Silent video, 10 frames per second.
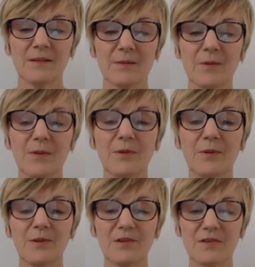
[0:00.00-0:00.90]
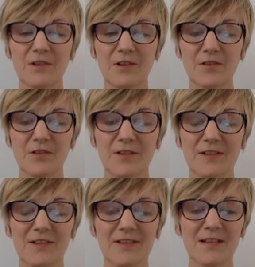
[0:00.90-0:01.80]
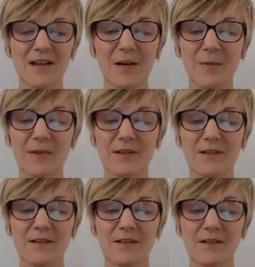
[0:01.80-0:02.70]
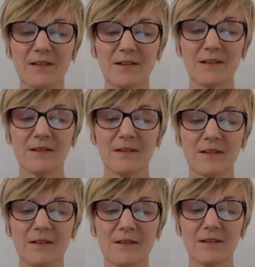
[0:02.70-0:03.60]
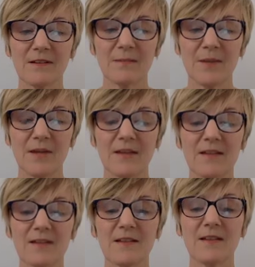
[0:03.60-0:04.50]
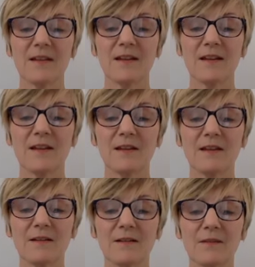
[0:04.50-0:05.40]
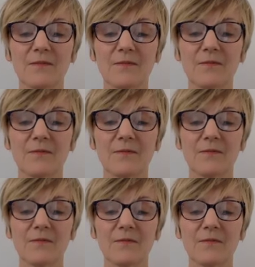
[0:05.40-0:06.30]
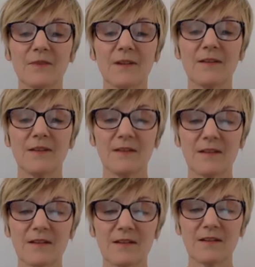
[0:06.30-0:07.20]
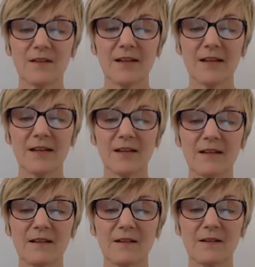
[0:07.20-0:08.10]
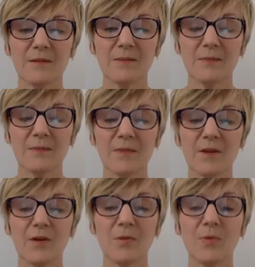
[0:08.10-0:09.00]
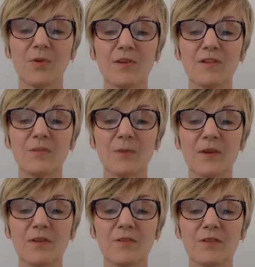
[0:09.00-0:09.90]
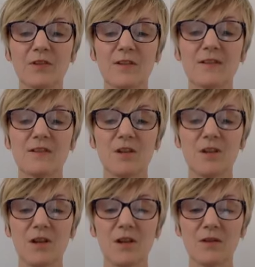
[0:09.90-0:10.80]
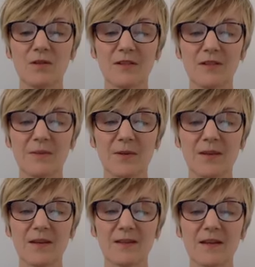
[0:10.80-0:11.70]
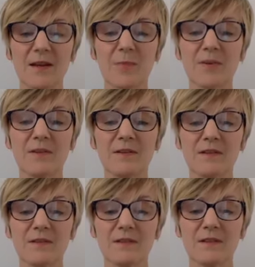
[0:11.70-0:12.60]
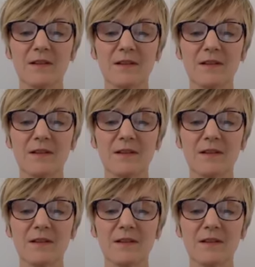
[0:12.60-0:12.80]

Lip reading: will wander off, it's just a habit, back into thinking, and that's okay. The whole point of mindfulness is to notice when this happens